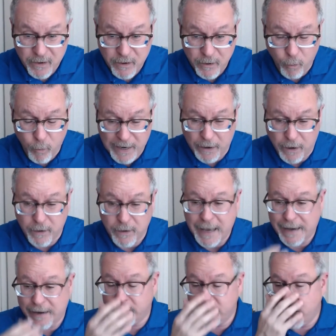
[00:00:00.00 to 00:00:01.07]
will.
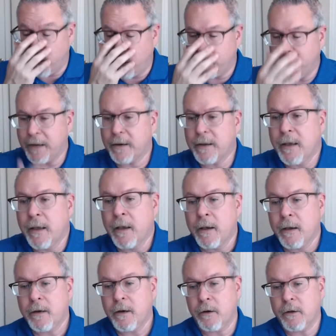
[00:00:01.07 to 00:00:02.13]
I don't know. But
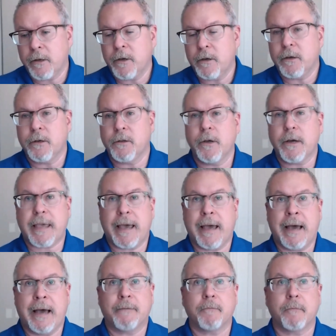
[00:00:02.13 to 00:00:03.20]
you look
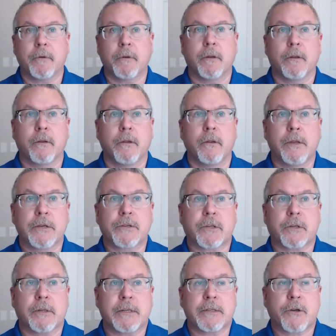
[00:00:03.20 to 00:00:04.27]
at
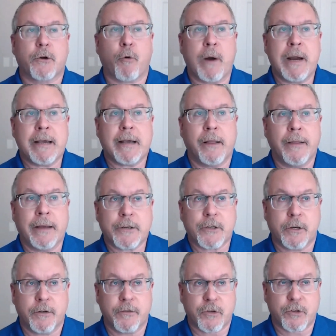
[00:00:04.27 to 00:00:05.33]
this great
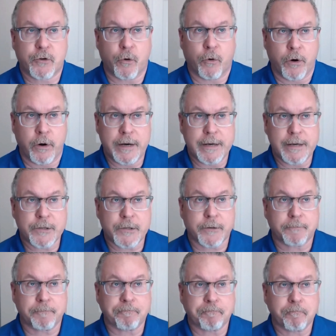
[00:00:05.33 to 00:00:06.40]
collection of stories
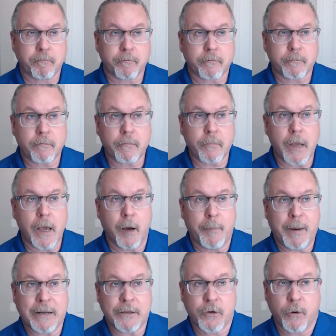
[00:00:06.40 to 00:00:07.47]

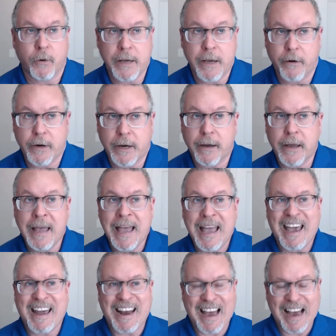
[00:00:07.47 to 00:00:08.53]
about Toyota
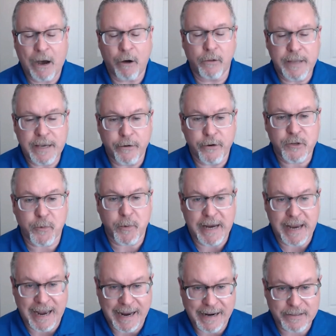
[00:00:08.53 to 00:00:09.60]
and how leaders
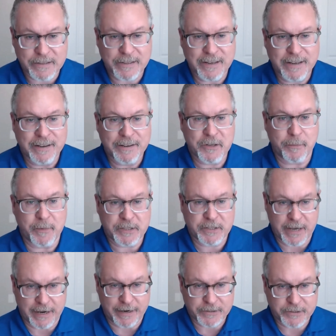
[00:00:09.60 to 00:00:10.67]
react to
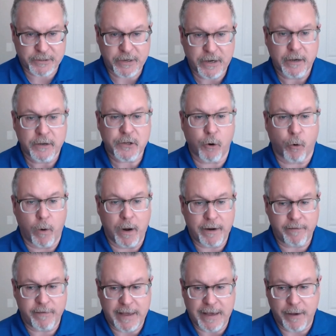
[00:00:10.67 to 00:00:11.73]
mistakes. So one
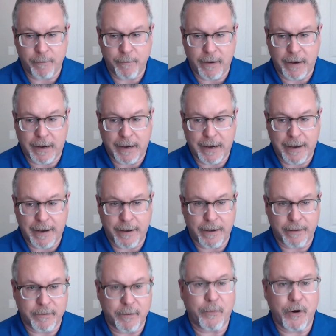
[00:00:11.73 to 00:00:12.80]
of them,
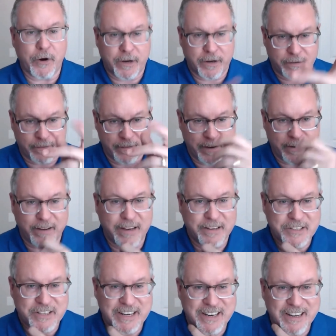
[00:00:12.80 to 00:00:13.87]
the book, I
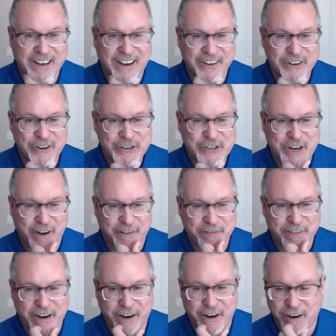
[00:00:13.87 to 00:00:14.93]
see on your shelf
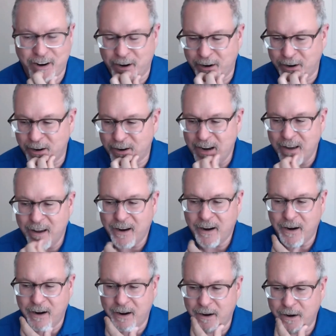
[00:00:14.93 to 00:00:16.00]
there are
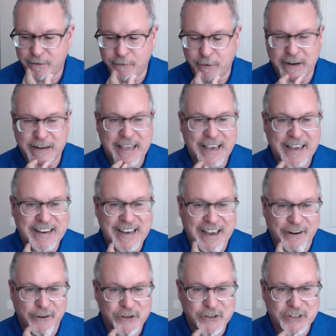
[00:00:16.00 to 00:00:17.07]
our friend Katie
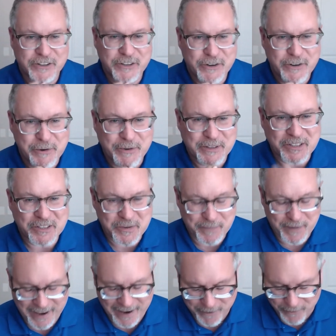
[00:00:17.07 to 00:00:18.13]
Anderson, who you went to
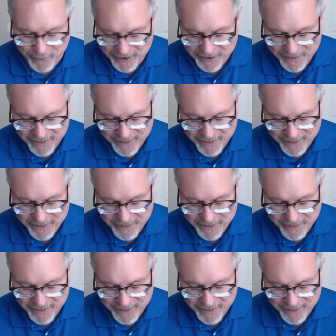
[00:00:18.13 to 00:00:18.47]
Japan with,